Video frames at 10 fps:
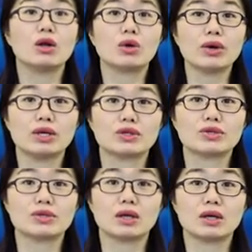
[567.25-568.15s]

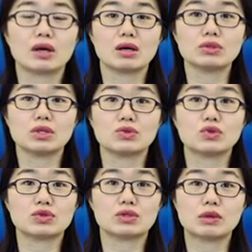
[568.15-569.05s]
Lawyers and
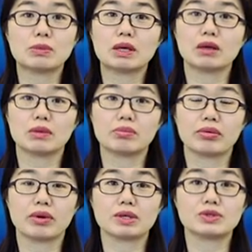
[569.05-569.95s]
accountants typically
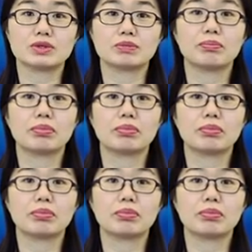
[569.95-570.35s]
price